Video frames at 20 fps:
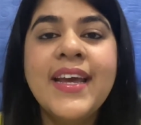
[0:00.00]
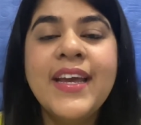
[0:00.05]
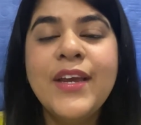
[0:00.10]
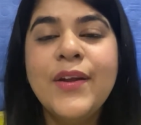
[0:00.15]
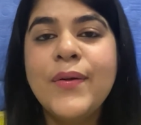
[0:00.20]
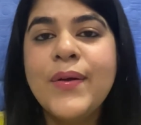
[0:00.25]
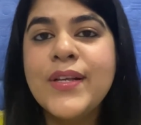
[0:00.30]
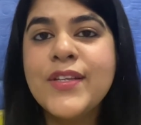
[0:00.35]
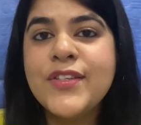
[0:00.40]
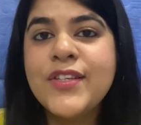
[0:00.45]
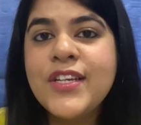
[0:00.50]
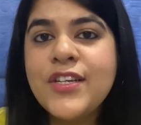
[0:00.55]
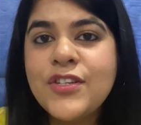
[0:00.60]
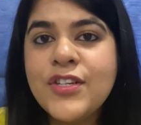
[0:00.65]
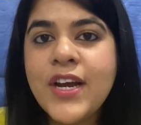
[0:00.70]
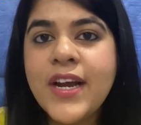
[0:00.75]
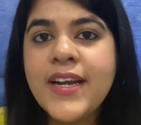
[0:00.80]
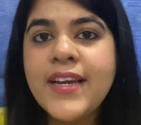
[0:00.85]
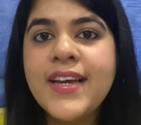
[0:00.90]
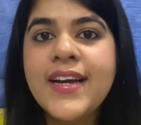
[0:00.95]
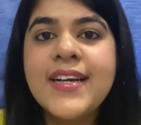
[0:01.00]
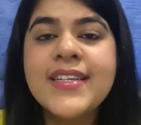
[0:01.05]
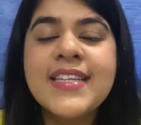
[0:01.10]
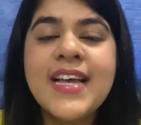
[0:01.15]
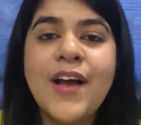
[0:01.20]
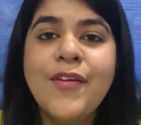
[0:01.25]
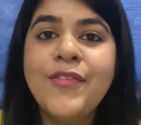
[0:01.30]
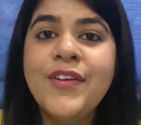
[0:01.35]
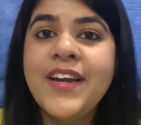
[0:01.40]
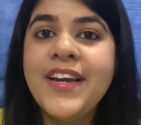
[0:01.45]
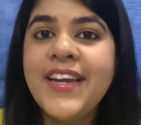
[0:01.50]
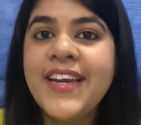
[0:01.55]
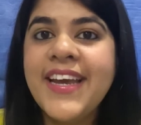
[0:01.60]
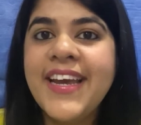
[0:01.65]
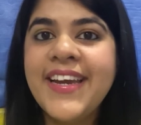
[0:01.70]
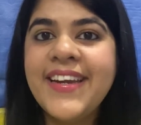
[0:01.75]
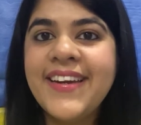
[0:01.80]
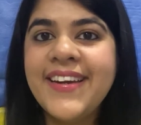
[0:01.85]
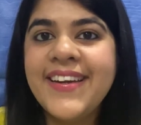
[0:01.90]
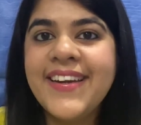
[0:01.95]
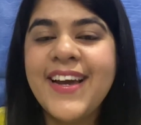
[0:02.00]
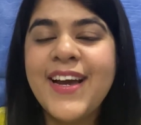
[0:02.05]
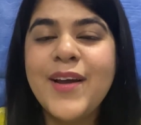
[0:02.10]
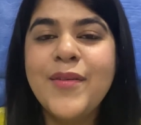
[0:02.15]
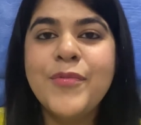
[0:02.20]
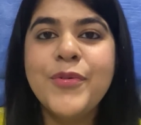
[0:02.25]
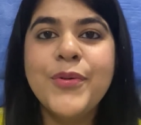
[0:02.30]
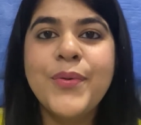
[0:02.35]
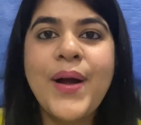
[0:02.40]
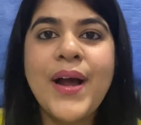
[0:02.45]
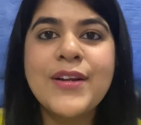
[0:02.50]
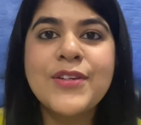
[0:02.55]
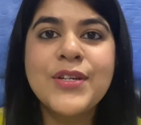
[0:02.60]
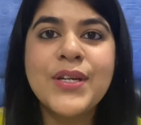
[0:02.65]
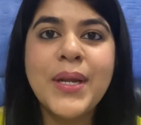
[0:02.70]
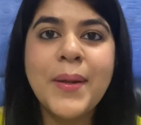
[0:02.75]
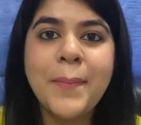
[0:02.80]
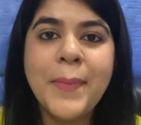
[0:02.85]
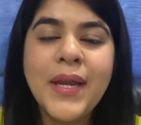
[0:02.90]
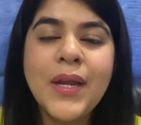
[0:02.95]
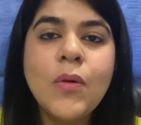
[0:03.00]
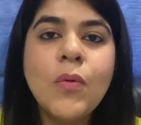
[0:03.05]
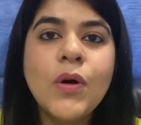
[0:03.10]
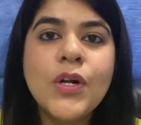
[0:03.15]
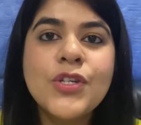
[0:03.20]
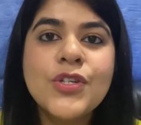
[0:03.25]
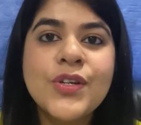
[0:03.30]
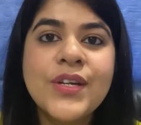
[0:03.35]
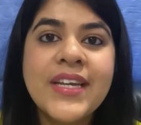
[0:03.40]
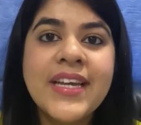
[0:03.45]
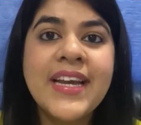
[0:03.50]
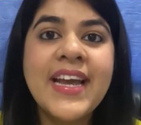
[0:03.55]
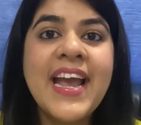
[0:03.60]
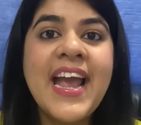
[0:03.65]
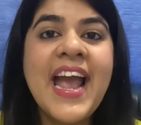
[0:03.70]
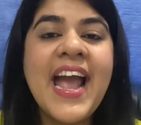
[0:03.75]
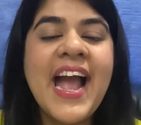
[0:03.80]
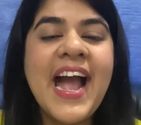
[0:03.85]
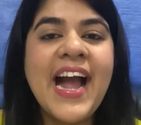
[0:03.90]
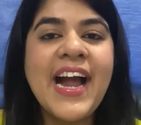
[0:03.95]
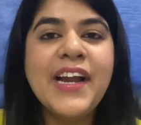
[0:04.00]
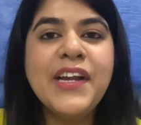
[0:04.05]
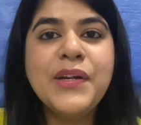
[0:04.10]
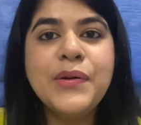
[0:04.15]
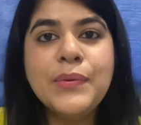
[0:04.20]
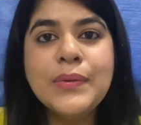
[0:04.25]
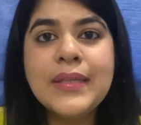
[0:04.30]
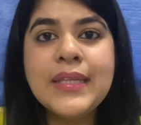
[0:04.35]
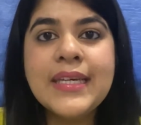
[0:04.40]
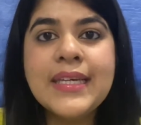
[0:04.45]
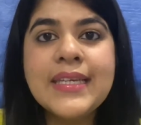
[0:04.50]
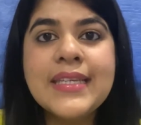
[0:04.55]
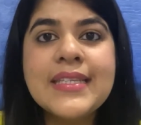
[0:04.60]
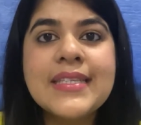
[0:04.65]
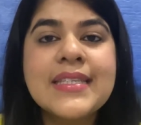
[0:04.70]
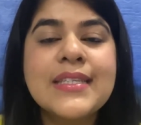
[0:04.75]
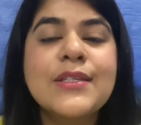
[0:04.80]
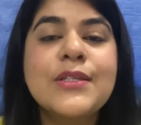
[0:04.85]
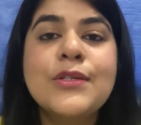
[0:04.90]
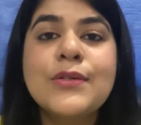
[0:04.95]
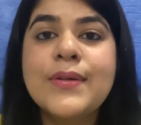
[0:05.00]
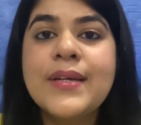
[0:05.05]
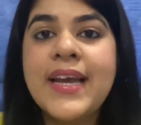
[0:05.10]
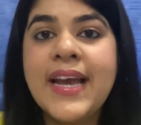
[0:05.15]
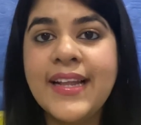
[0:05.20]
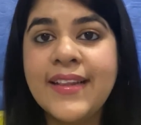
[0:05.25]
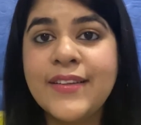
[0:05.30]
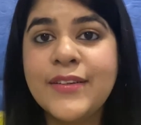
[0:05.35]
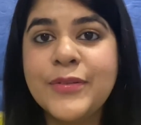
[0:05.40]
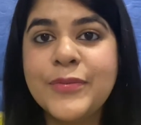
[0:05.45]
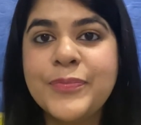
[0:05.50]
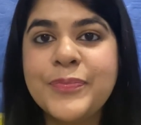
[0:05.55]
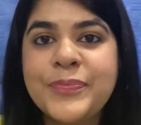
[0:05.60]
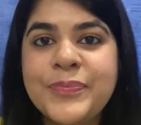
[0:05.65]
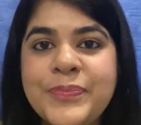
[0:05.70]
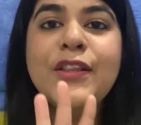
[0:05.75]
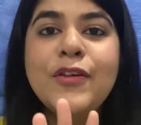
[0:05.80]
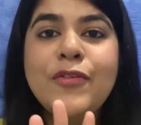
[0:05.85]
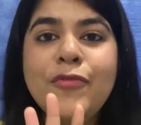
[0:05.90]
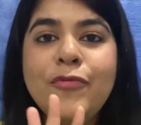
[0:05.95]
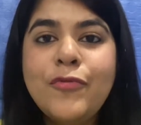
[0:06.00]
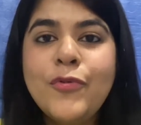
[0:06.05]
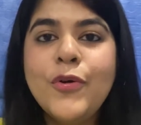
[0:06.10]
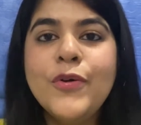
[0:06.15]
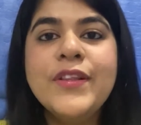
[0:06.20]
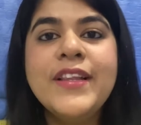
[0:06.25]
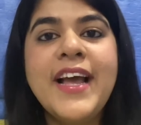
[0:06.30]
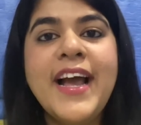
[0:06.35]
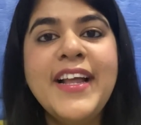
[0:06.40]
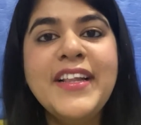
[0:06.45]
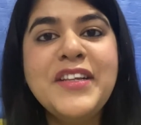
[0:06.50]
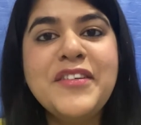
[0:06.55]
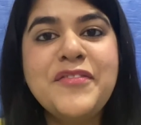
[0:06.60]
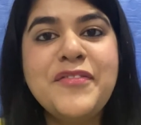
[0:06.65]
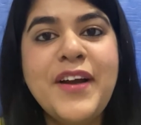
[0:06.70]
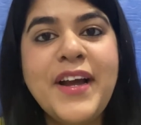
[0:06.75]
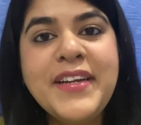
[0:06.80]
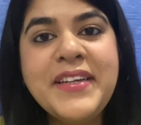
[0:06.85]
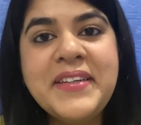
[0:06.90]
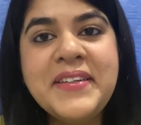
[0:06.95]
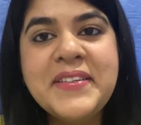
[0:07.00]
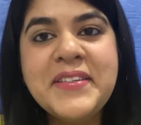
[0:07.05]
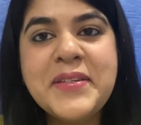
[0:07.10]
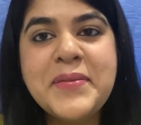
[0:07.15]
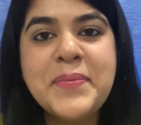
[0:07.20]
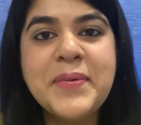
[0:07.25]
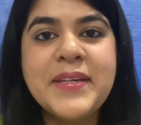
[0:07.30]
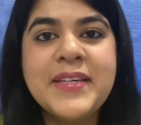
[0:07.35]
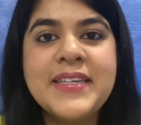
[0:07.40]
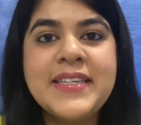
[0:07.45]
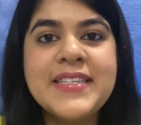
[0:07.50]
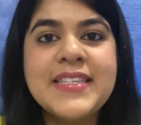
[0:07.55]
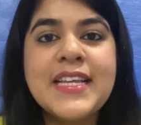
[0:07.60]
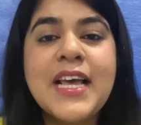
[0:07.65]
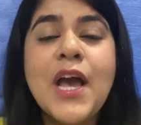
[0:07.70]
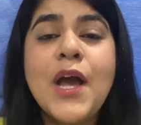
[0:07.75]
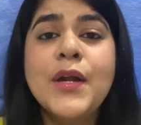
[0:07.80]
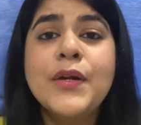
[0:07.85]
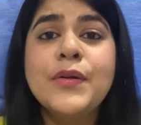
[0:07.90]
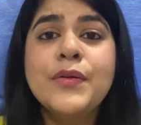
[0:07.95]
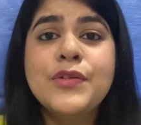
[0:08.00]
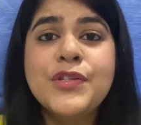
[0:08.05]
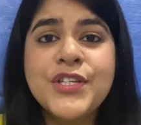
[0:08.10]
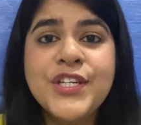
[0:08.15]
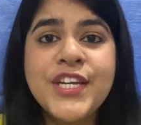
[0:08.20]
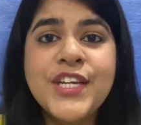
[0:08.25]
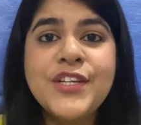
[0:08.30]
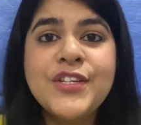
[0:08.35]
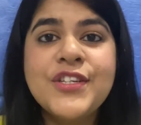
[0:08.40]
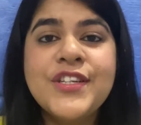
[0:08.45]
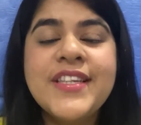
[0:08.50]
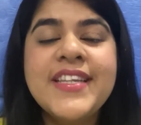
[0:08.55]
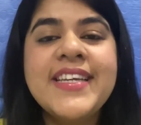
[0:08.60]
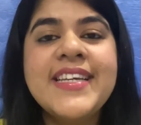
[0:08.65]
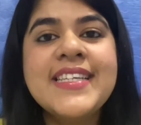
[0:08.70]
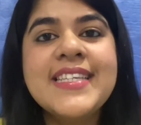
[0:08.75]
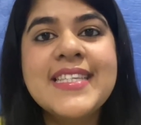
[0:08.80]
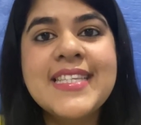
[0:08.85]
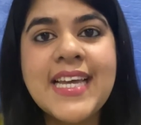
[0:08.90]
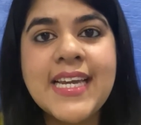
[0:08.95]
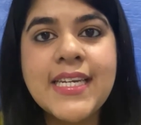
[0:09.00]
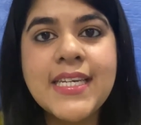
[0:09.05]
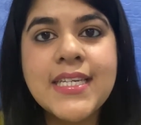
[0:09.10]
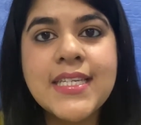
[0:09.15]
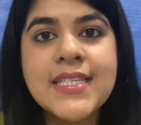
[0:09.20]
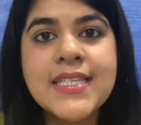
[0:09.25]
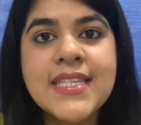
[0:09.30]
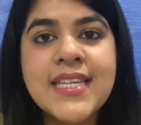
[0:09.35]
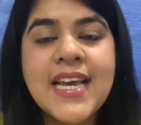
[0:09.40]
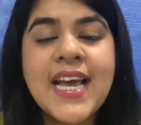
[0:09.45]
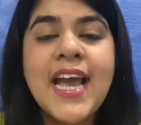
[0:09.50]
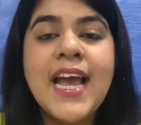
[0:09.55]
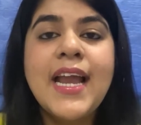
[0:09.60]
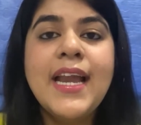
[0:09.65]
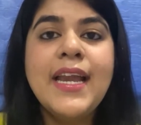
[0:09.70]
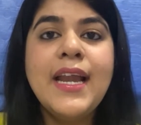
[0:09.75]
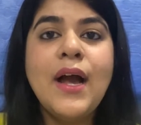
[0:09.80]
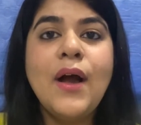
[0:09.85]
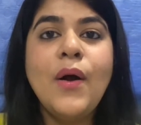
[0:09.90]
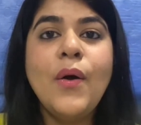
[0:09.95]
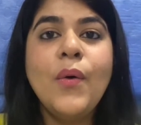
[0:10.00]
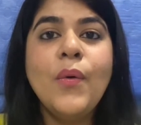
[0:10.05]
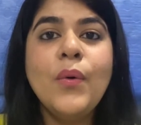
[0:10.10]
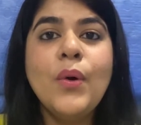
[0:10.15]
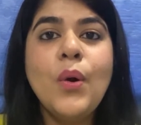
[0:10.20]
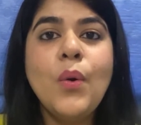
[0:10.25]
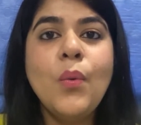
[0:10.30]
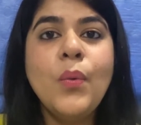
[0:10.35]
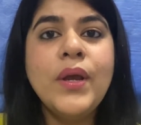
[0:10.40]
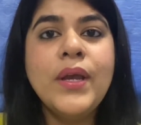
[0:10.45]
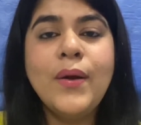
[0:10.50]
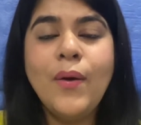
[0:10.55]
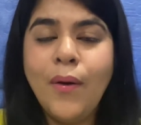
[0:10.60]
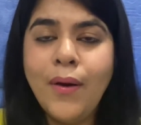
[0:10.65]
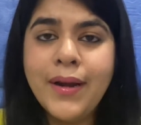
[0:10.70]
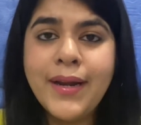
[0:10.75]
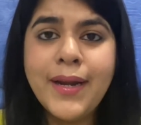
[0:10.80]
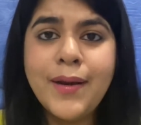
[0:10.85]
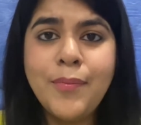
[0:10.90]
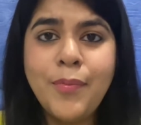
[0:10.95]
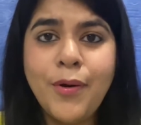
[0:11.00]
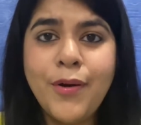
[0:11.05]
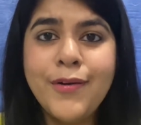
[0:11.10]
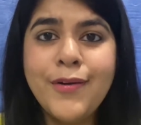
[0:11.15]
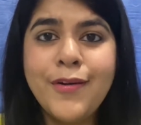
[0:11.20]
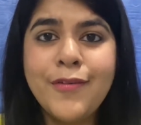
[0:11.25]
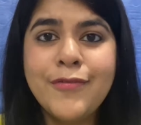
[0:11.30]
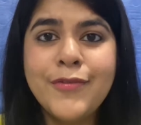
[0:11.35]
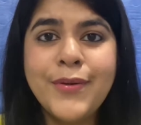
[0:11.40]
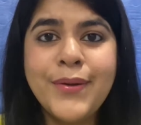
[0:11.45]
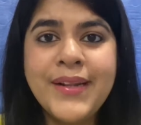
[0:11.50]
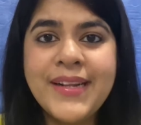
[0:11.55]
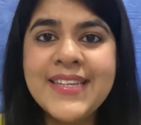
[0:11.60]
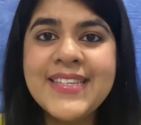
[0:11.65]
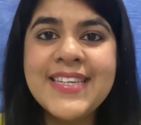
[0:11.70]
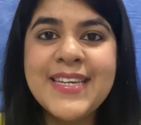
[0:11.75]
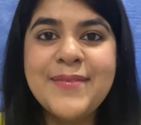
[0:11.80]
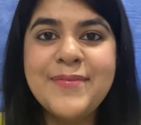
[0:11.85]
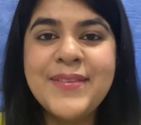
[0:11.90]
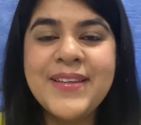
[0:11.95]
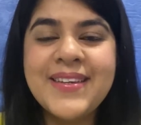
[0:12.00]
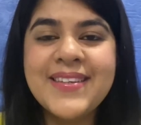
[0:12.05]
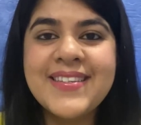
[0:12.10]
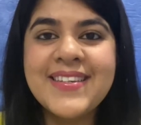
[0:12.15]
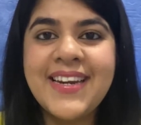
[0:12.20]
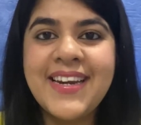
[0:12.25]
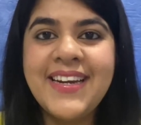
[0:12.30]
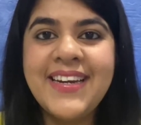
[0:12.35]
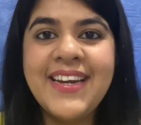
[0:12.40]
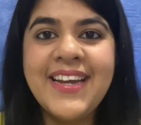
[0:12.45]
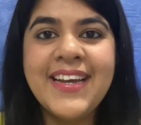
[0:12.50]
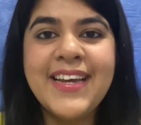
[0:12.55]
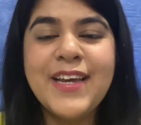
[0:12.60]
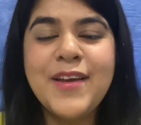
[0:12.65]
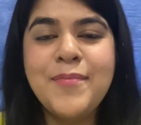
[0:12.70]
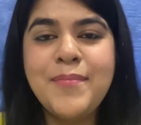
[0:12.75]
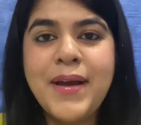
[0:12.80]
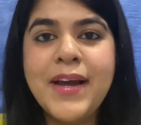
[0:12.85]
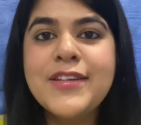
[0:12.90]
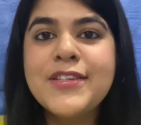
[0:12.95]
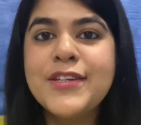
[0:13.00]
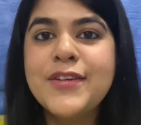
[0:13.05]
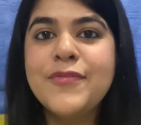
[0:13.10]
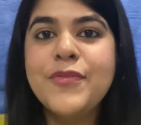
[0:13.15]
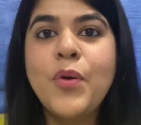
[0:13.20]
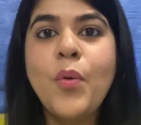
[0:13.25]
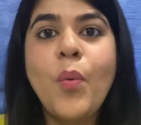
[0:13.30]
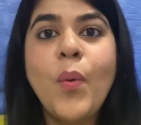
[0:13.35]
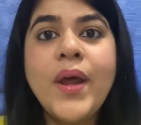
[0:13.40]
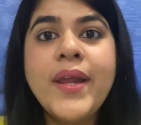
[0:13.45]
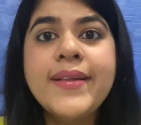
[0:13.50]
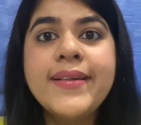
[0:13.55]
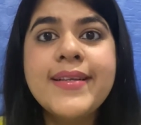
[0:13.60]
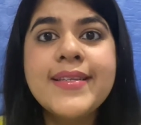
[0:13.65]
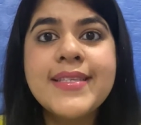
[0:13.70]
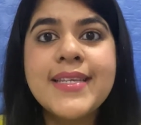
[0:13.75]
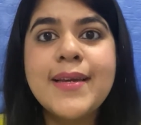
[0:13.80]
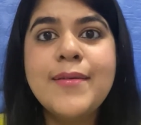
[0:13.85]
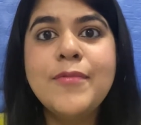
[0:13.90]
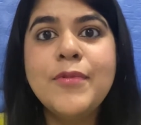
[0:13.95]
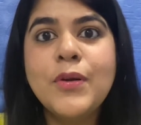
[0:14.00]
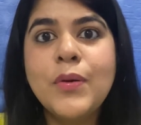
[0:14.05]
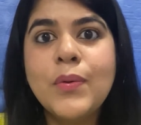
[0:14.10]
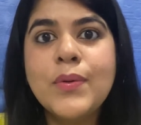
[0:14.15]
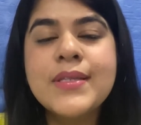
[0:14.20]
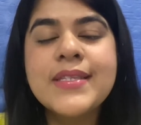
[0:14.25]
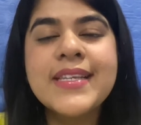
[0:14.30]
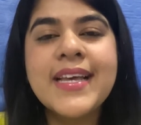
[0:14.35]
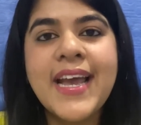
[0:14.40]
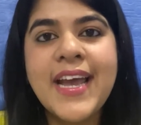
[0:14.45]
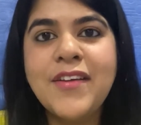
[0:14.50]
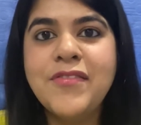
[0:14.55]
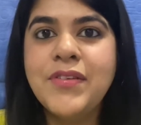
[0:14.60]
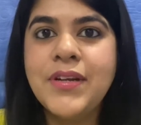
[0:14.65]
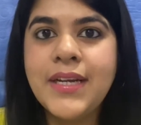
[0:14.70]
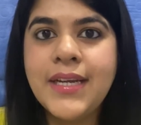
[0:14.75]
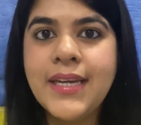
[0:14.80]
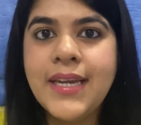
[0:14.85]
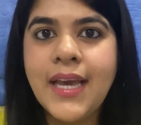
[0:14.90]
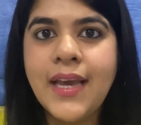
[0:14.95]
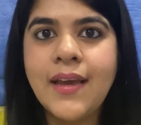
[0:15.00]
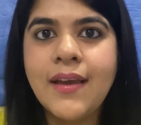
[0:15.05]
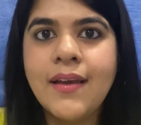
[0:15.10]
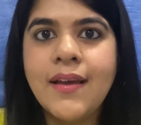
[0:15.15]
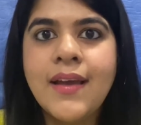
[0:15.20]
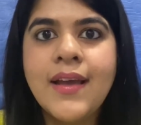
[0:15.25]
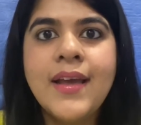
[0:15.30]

exchange ideas, have a dedicated time to actually meet virtually and do things together. The fourth and the final tip is to change the aesthetics. Now, we all get bored of doing the same things, right? Like imagine if you're wearing the same clothes every day,